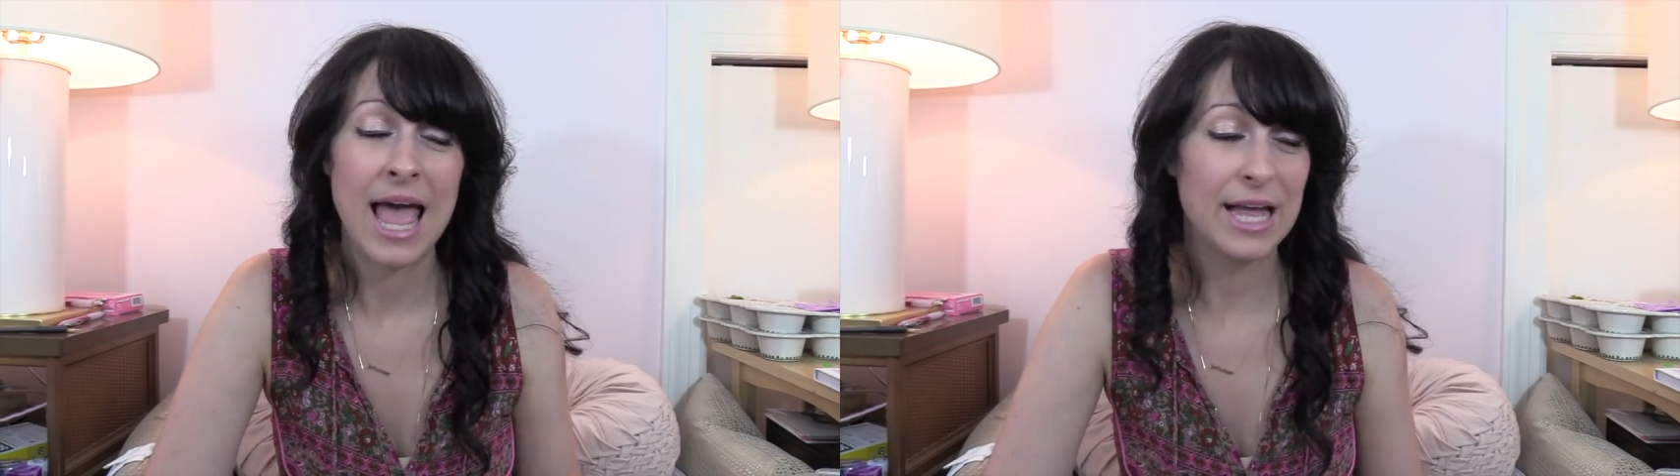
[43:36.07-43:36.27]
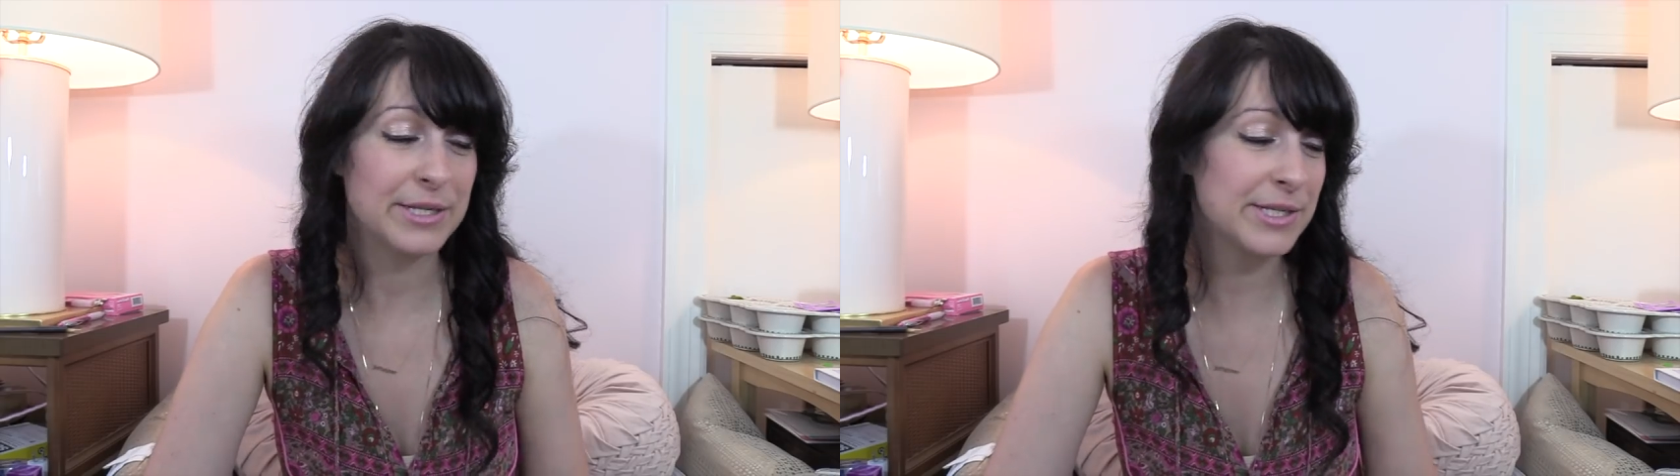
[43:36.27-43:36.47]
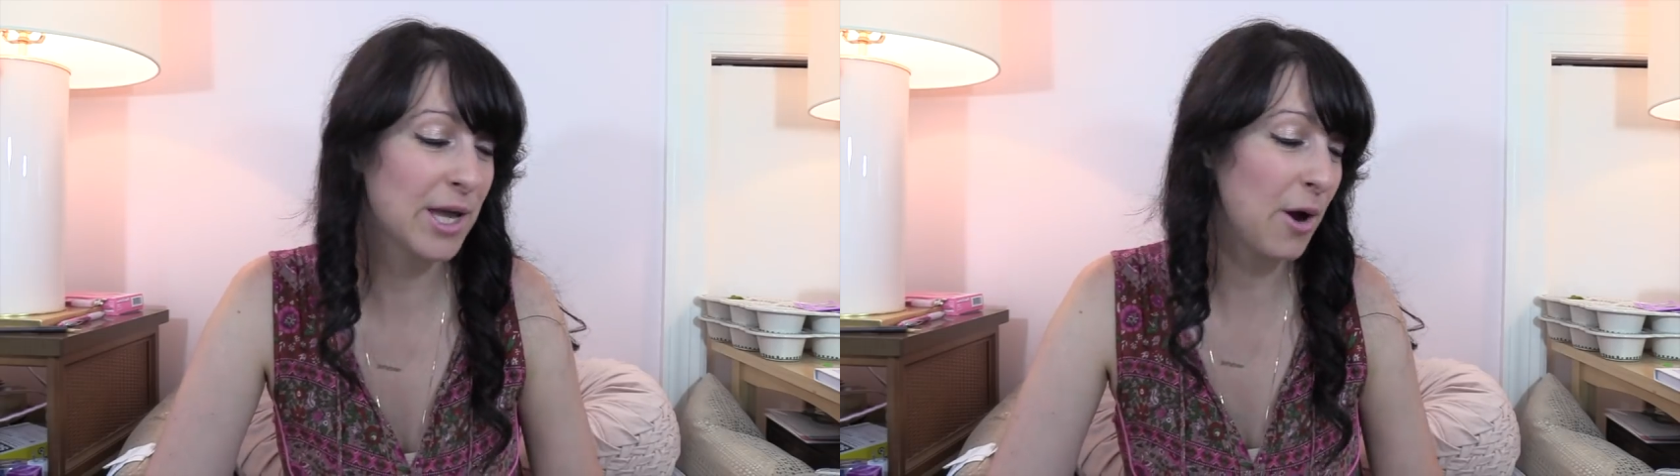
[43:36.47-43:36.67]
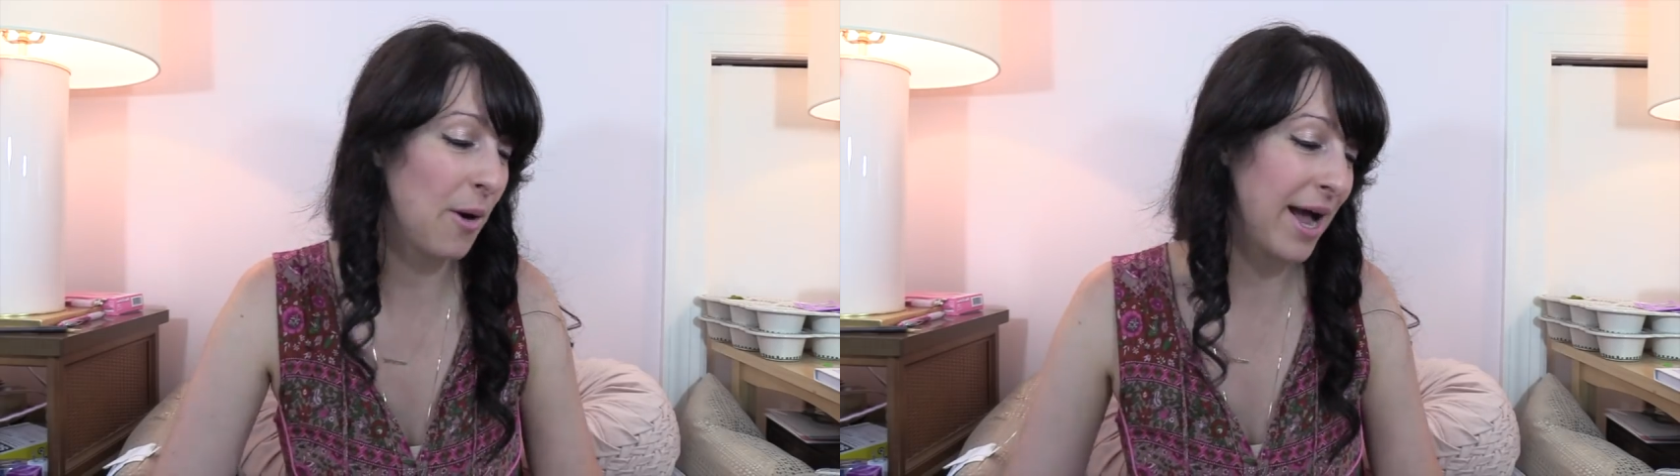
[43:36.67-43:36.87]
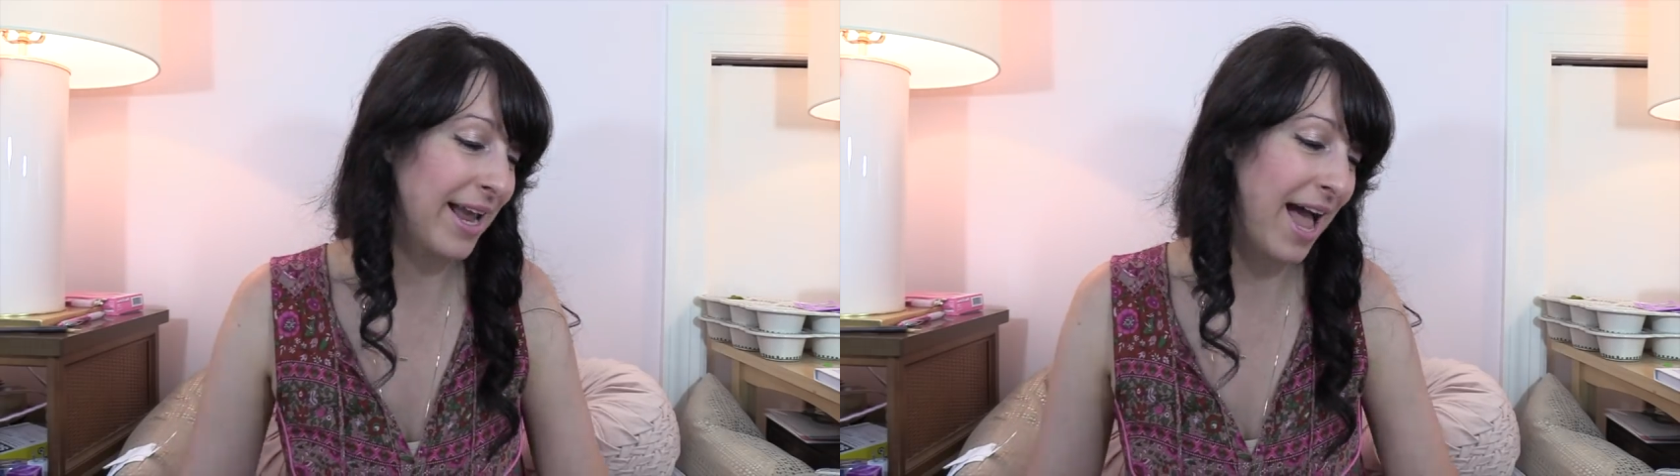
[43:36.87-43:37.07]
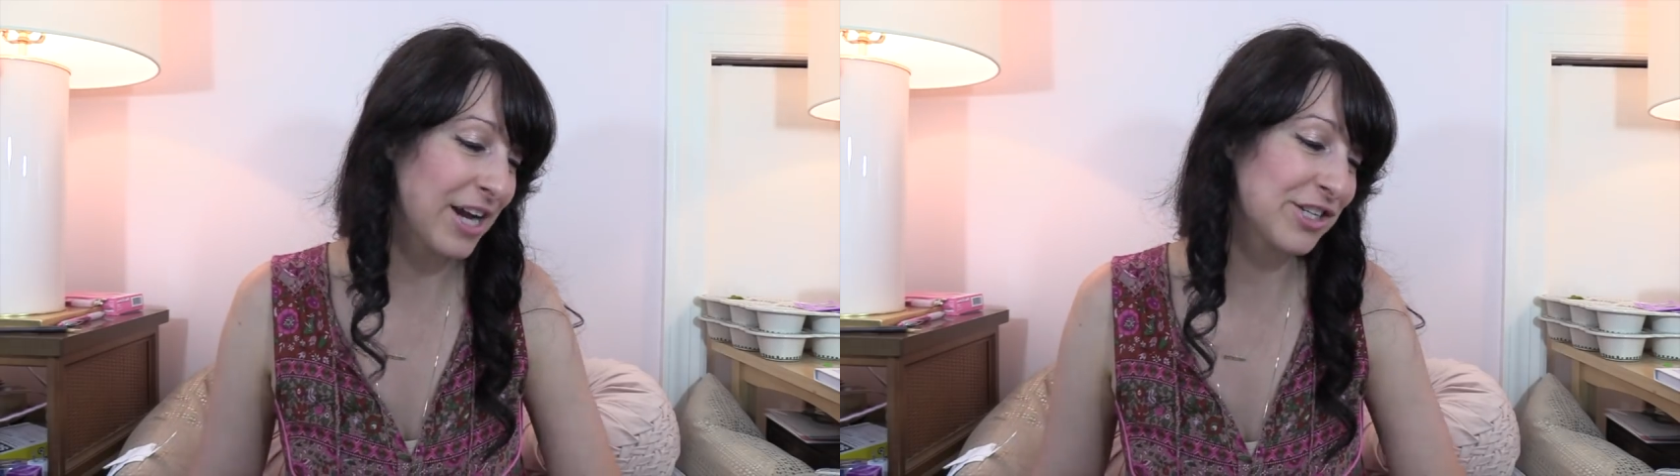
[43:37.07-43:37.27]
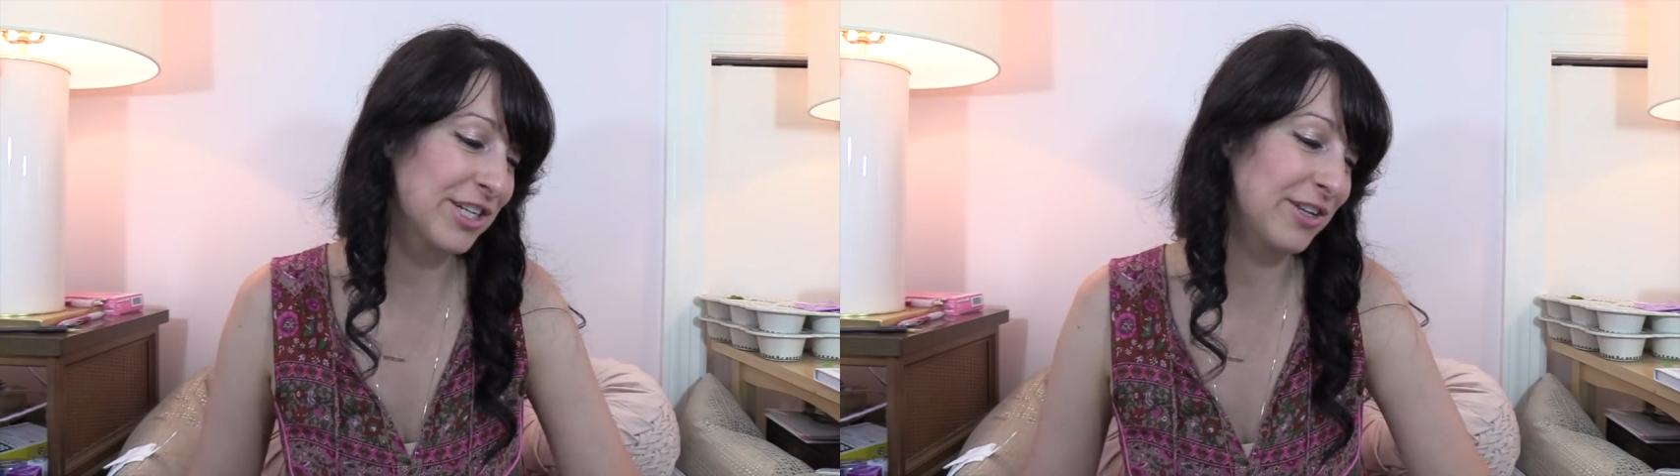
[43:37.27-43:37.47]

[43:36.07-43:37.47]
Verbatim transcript: And so I actually